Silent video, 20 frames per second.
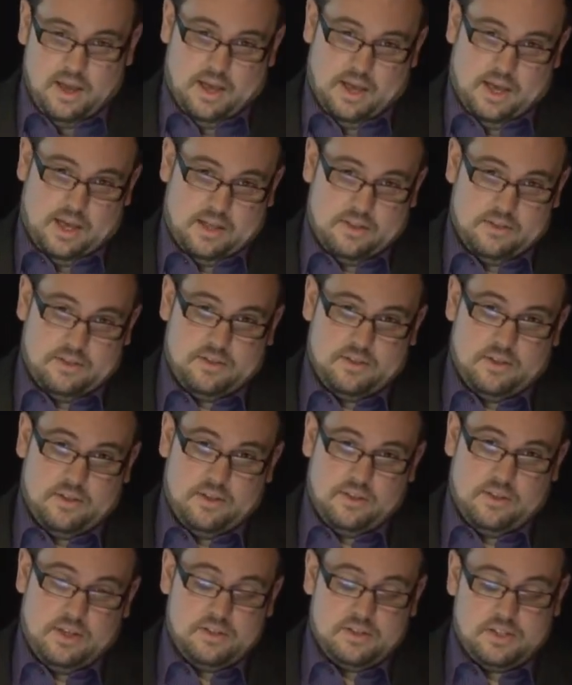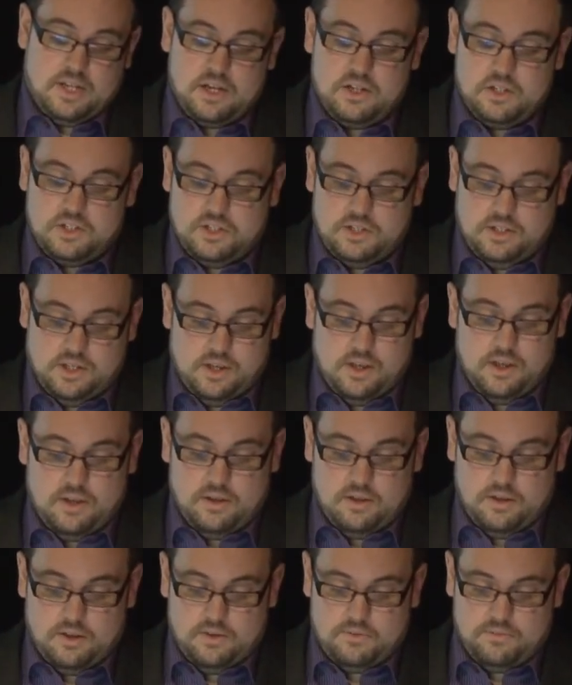And the intention
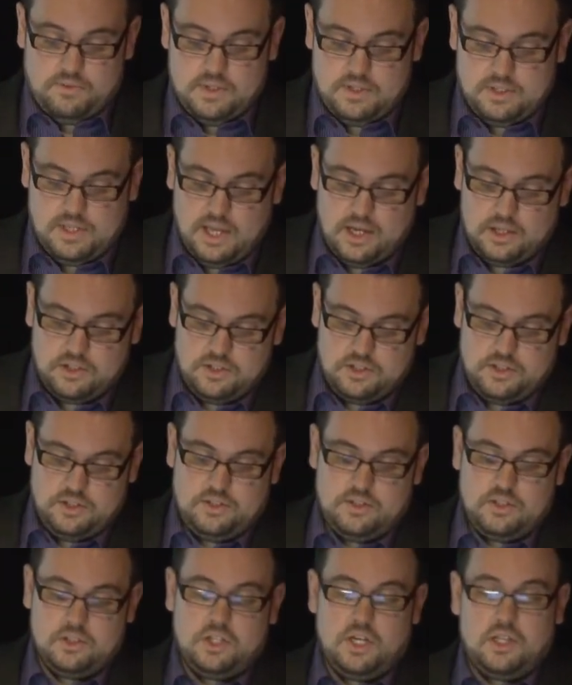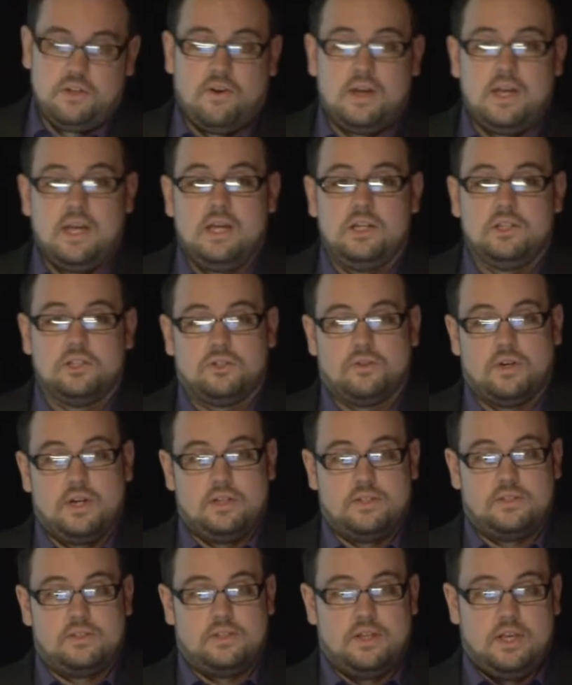of these lectures is to generate
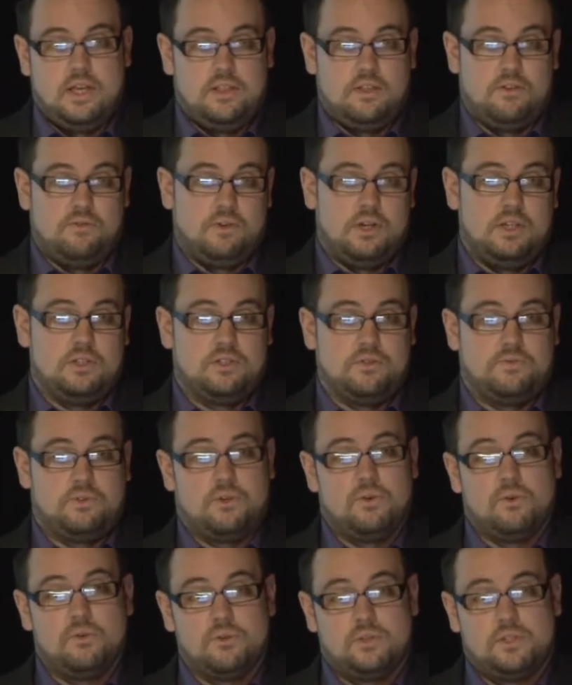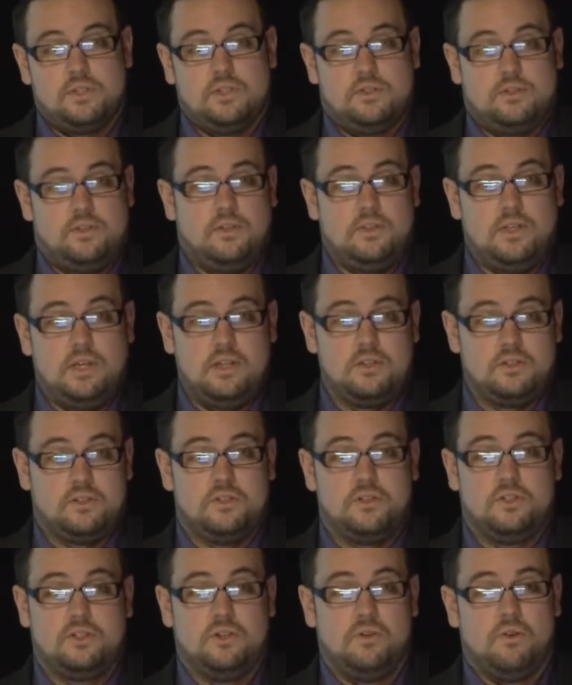interest in the range of courses that the
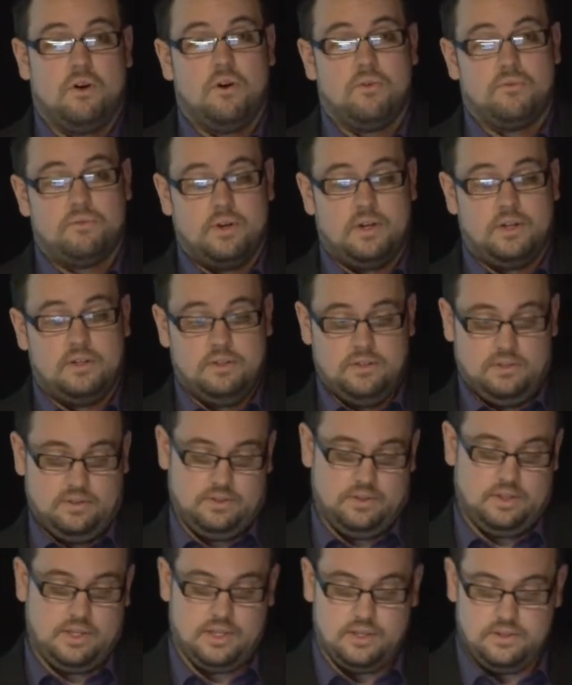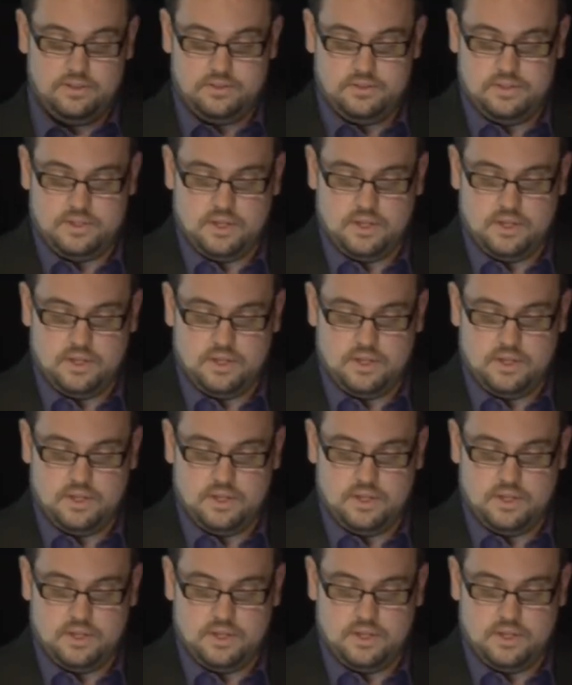Institute offer. And